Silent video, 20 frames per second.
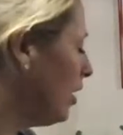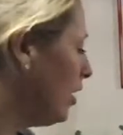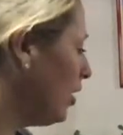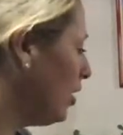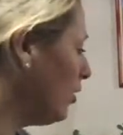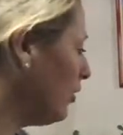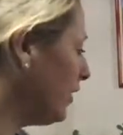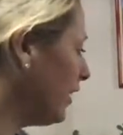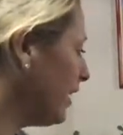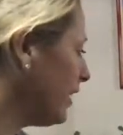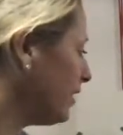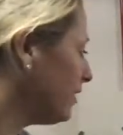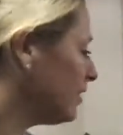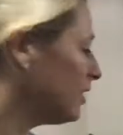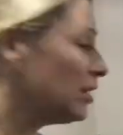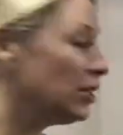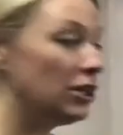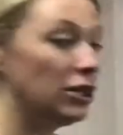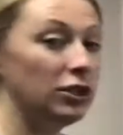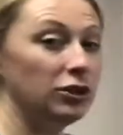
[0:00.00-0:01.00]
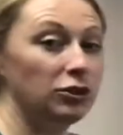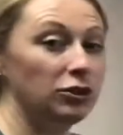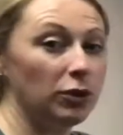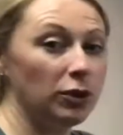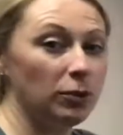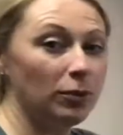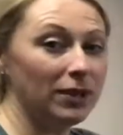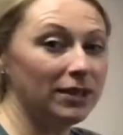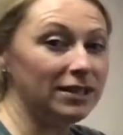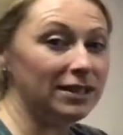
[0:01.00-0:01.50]
Okay, so
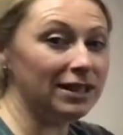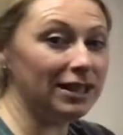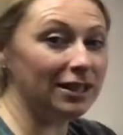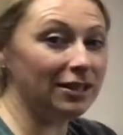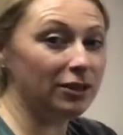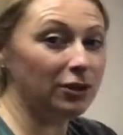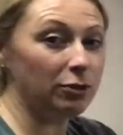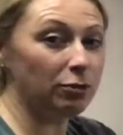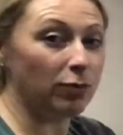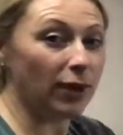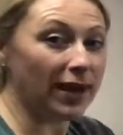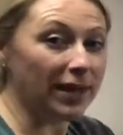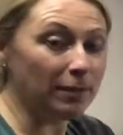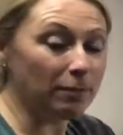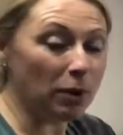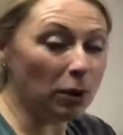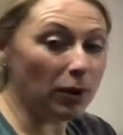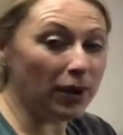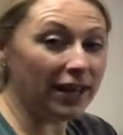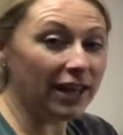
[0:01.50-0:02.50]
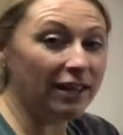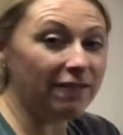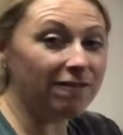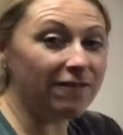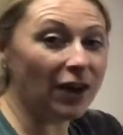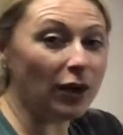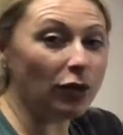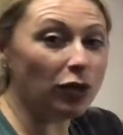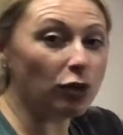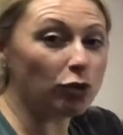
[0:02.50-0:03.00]
he went to the end of the rainbow and he
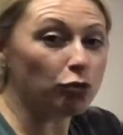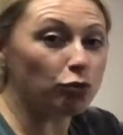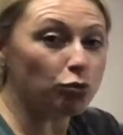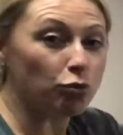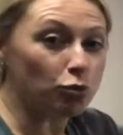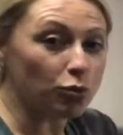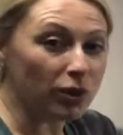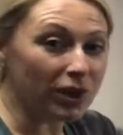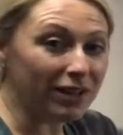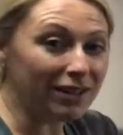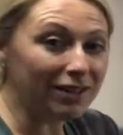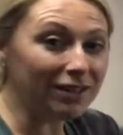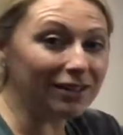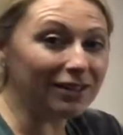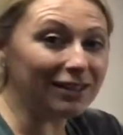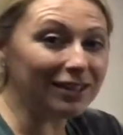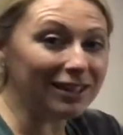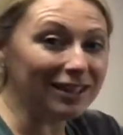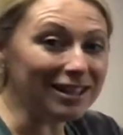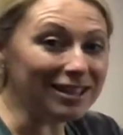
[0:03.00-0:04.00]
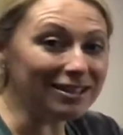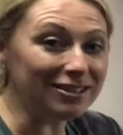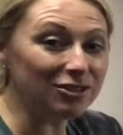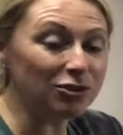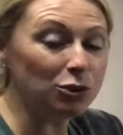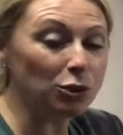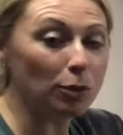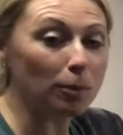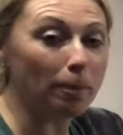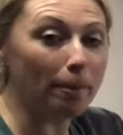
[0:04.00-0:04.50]
found the real
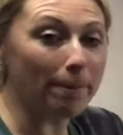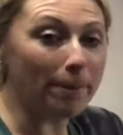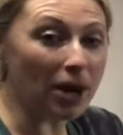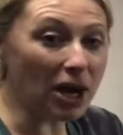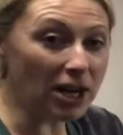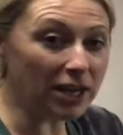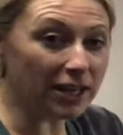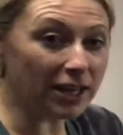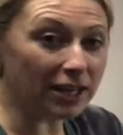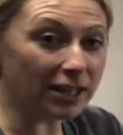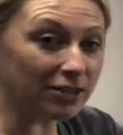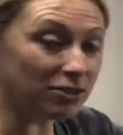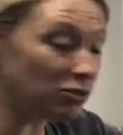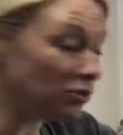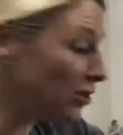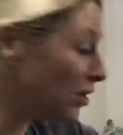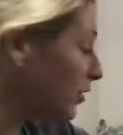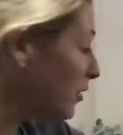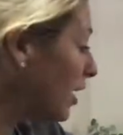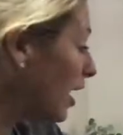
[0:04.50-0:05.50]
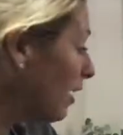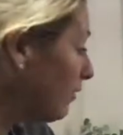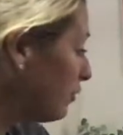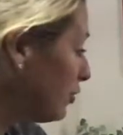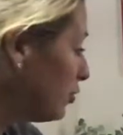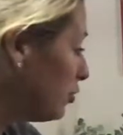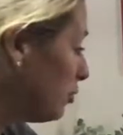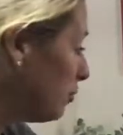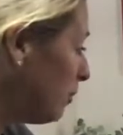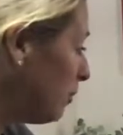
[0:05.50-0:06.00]
Easter bunny. So now you have to
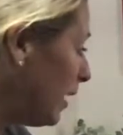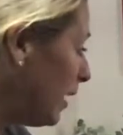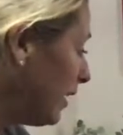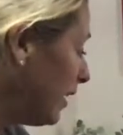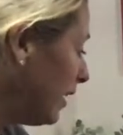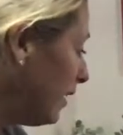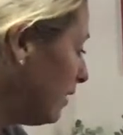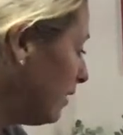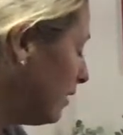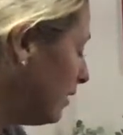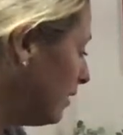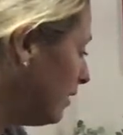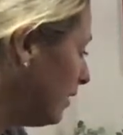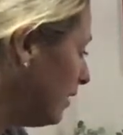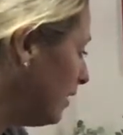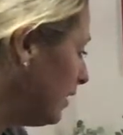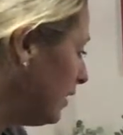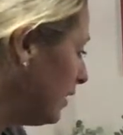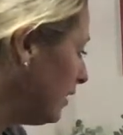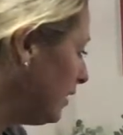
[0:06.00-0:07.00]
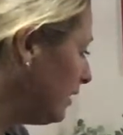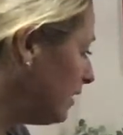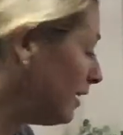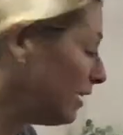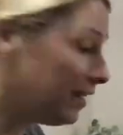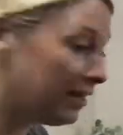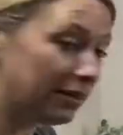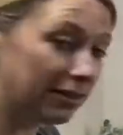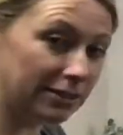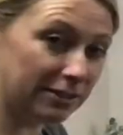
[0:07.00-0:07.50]
do bunny.
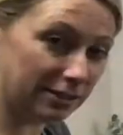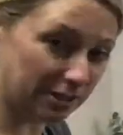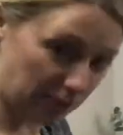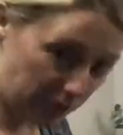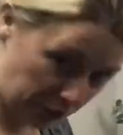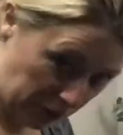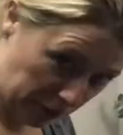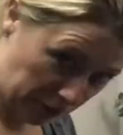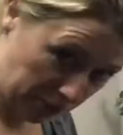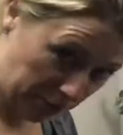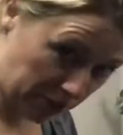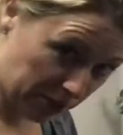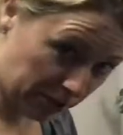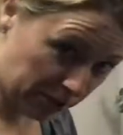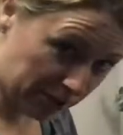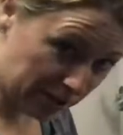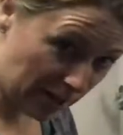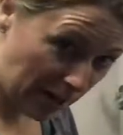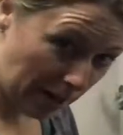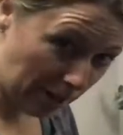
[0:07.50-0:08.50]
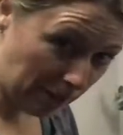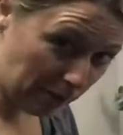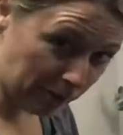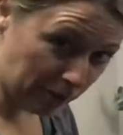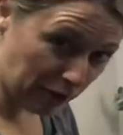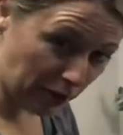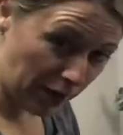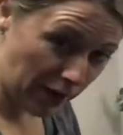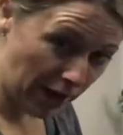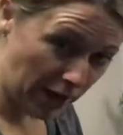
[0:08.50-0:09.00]
Kneel and see if you can put the top of
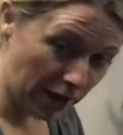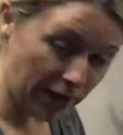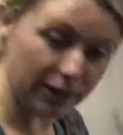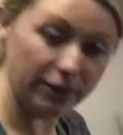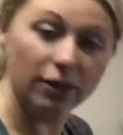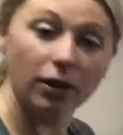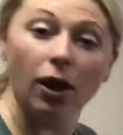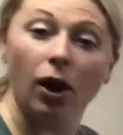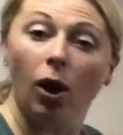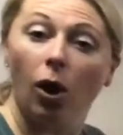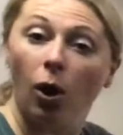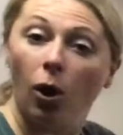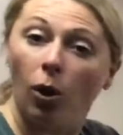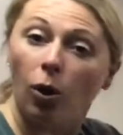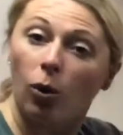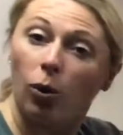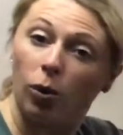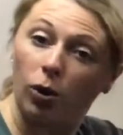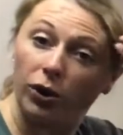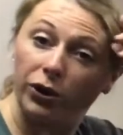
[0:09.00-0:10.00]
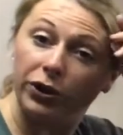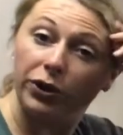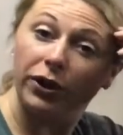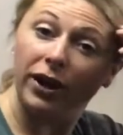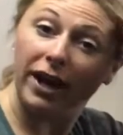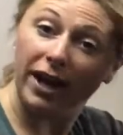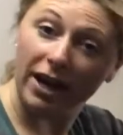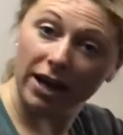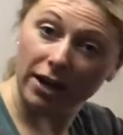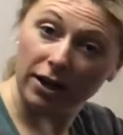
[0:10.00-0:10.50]
your head or your
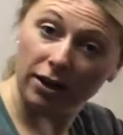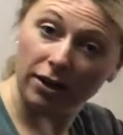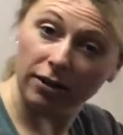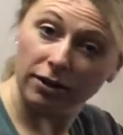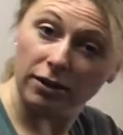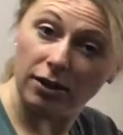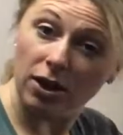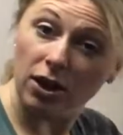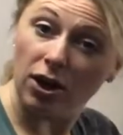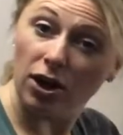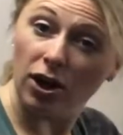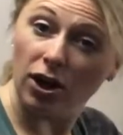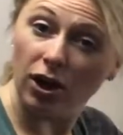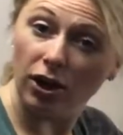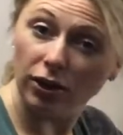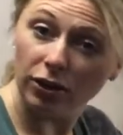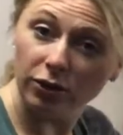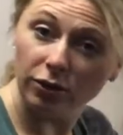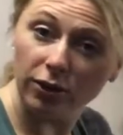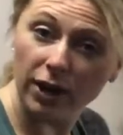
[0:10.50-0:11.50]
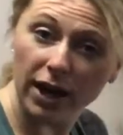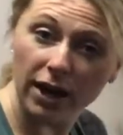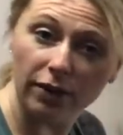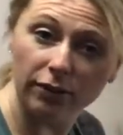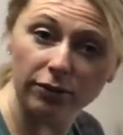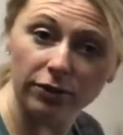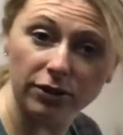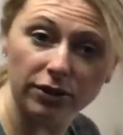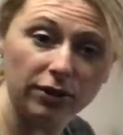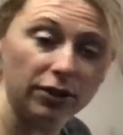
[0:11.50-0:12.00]
hair on the
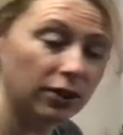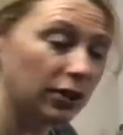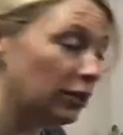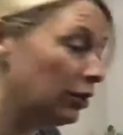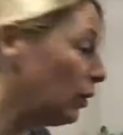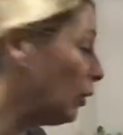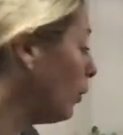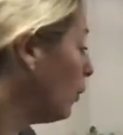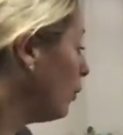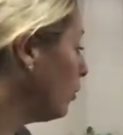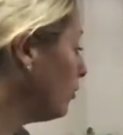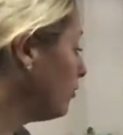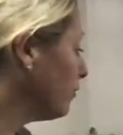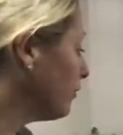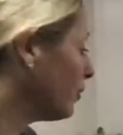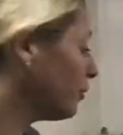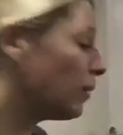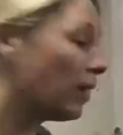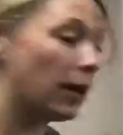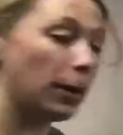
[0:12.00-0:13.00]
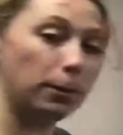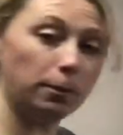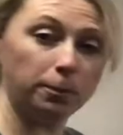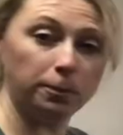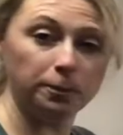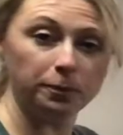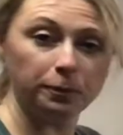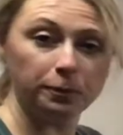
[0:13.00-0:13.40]
ground. Hold for one.